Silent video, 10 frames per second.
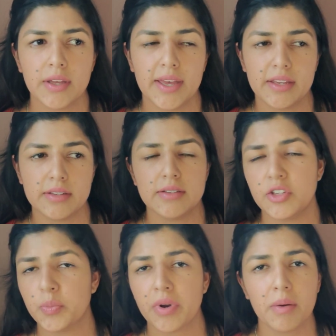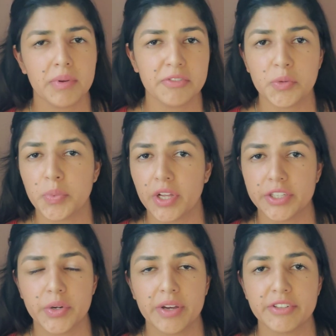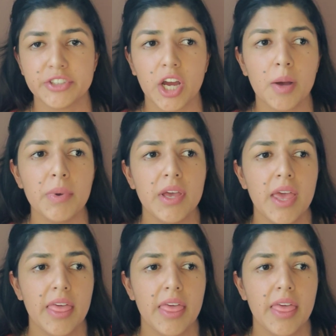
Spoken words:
And if you probably don't have a job,